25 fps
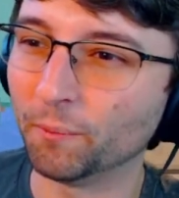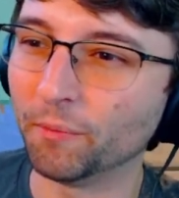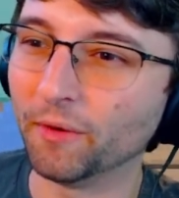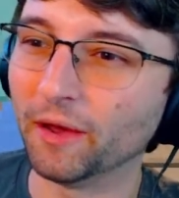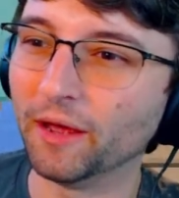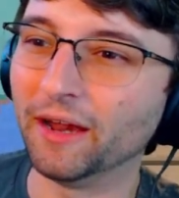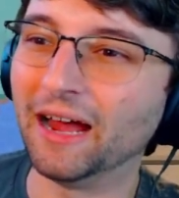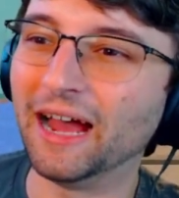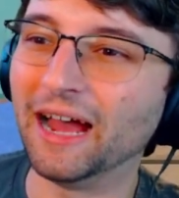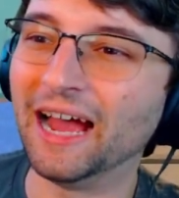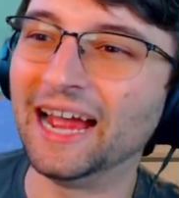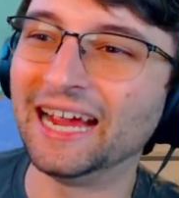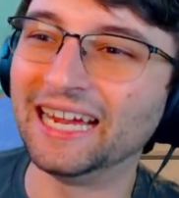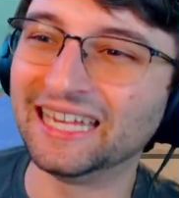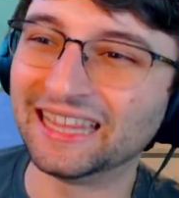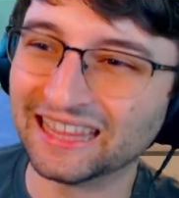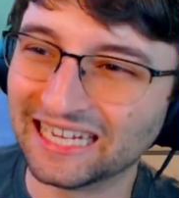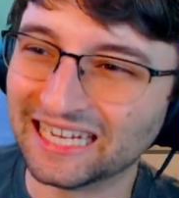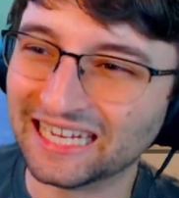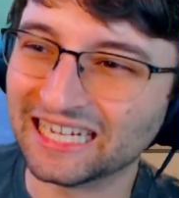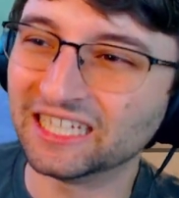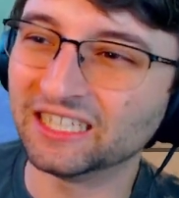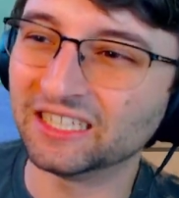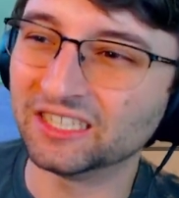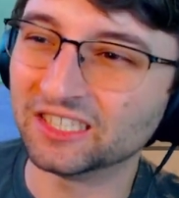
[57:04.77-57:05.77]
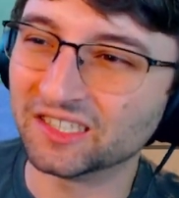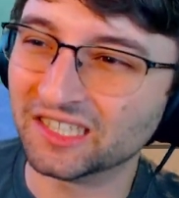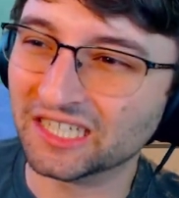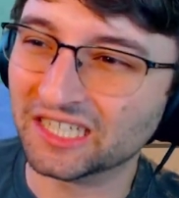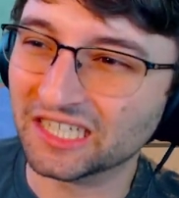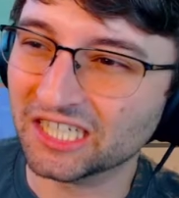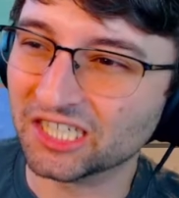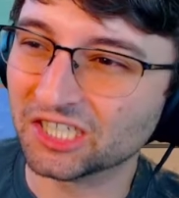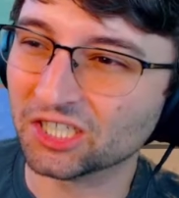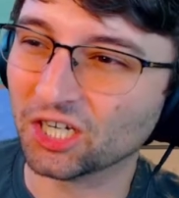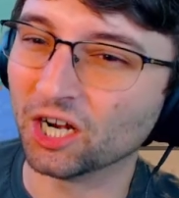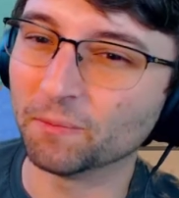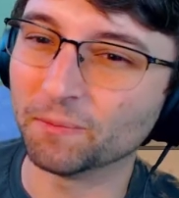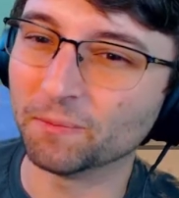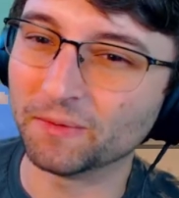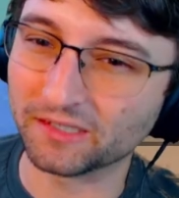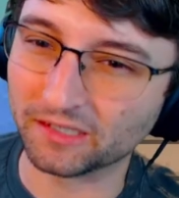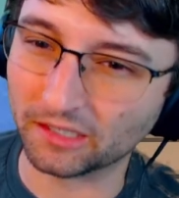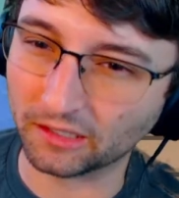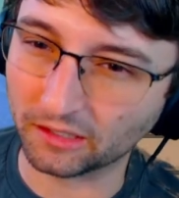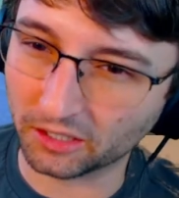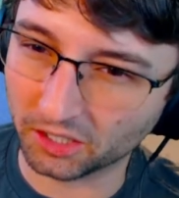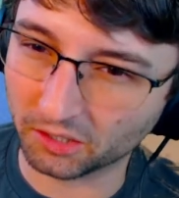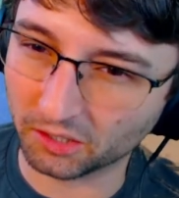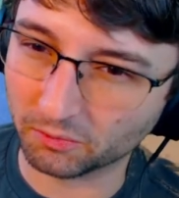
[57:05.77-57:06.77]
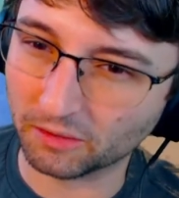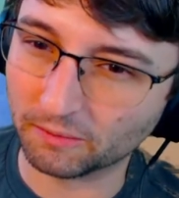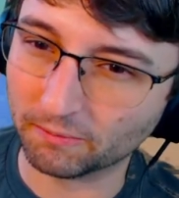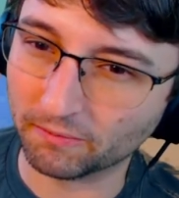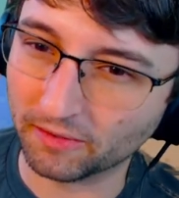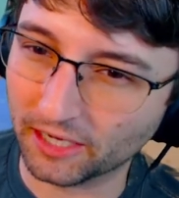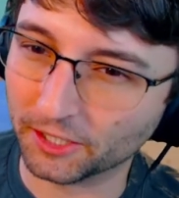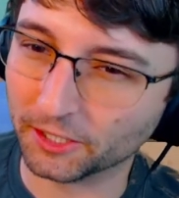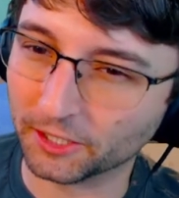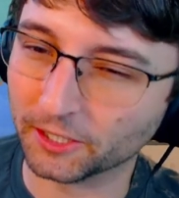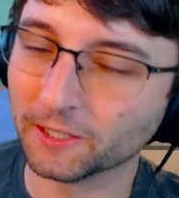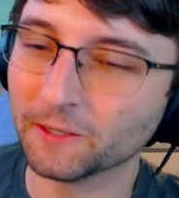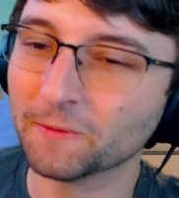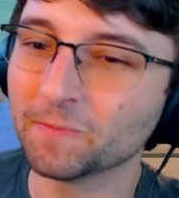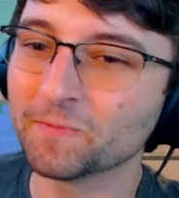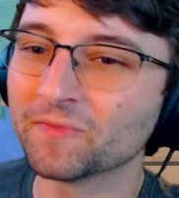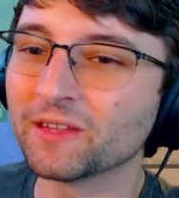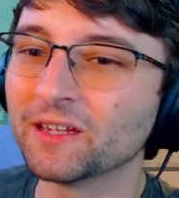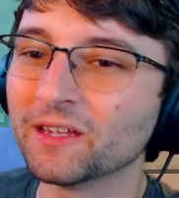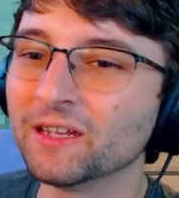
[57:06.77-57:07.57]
but I think C# is a little bit better.